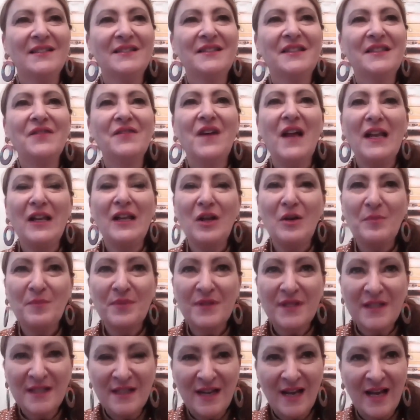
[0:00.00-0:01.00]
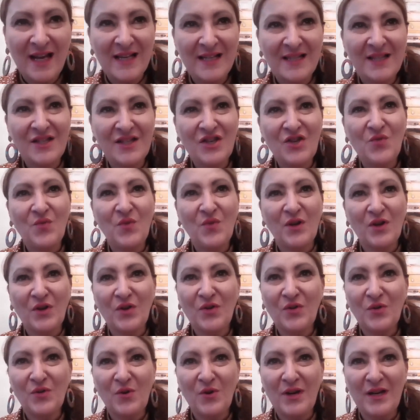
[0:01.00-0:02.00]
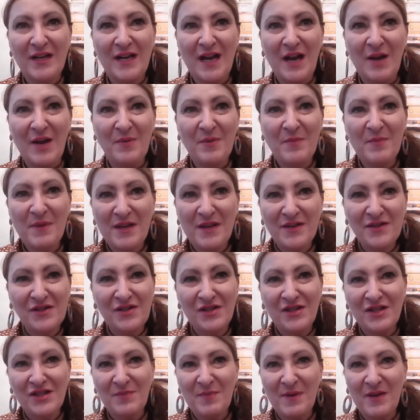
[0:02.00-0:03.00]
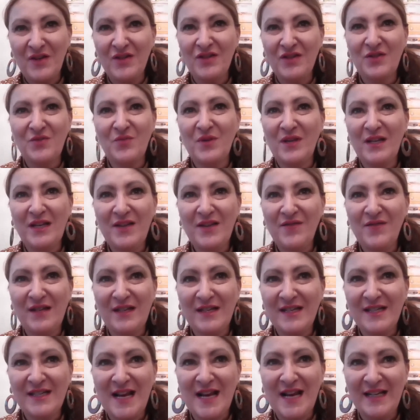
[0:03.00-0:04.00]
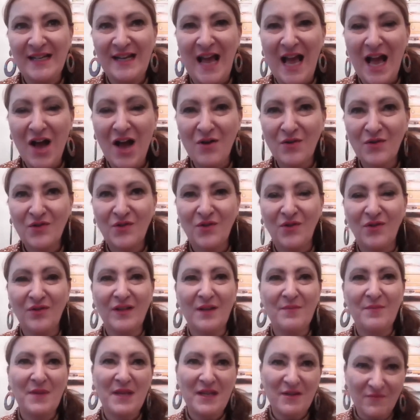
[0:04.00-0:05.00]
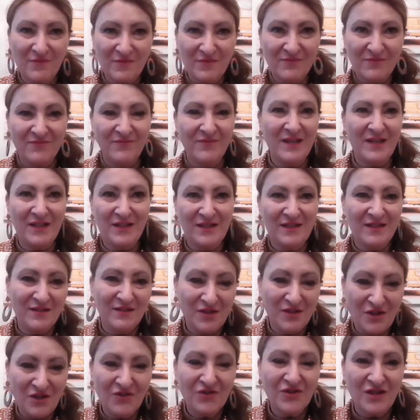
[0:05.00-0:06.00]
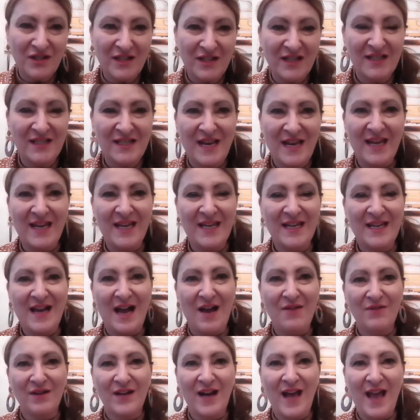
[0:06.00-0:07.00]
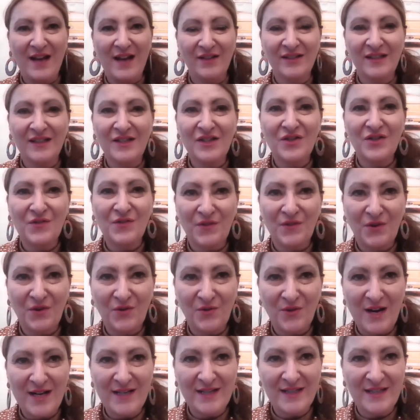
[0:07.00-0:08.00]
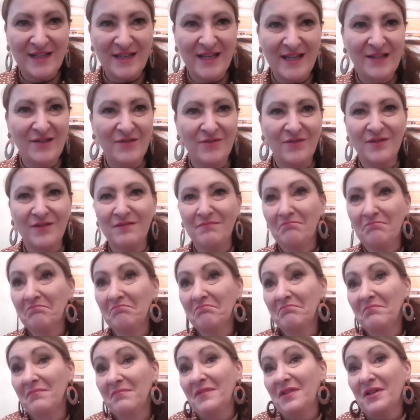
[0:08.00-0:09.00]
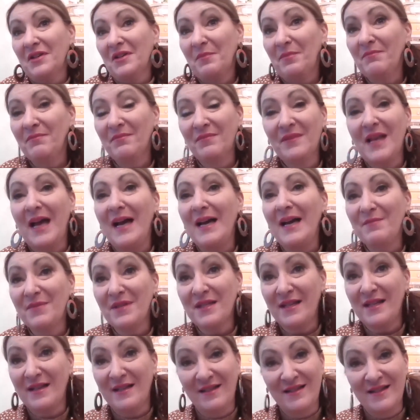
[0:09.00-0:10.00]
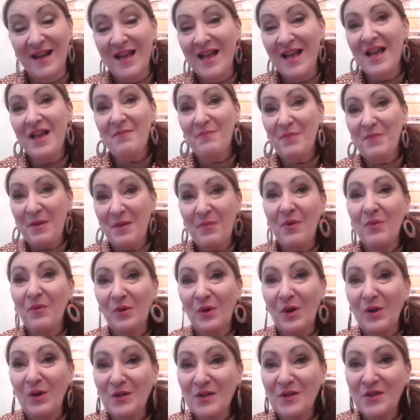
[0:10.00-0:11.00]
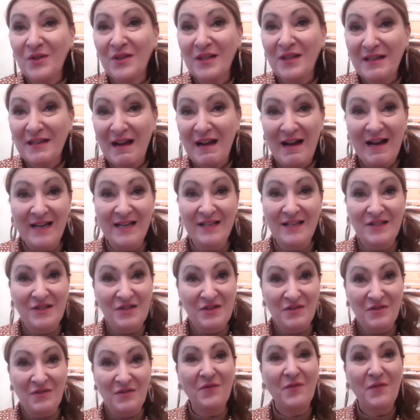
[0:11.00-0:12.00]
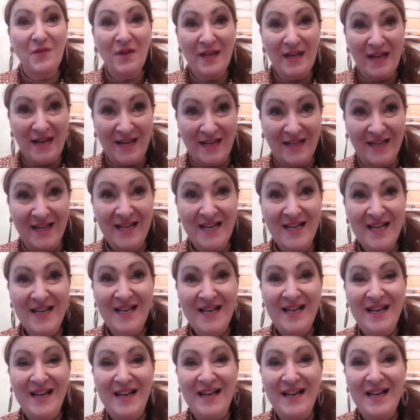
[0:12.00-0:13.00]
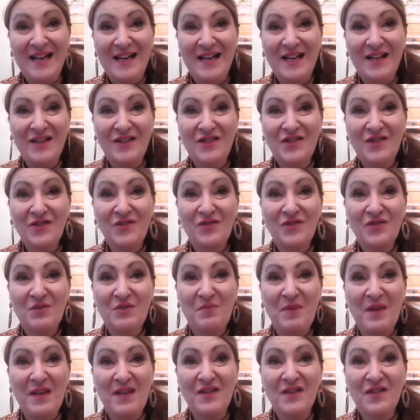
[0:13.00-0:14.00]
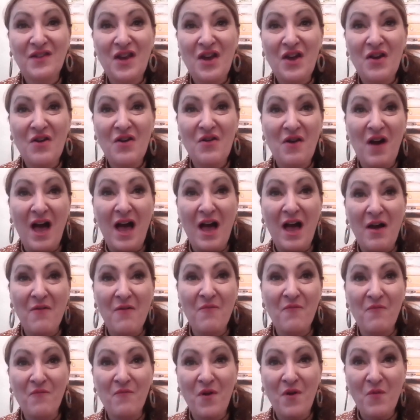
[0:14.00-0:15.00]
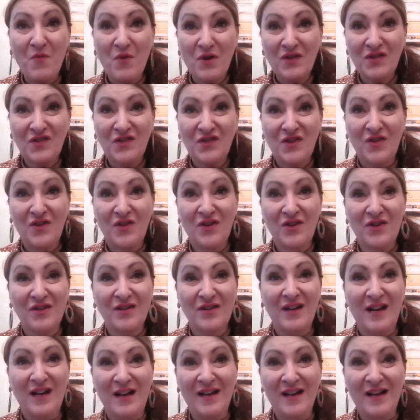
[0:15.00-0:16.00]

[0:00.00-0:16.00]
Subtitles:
developed as you were growing up? Because just because we live in an Italian household, I mean, we usually take our heritage for granted, or there are times that people will also deny to fit in, so to speak. So what was your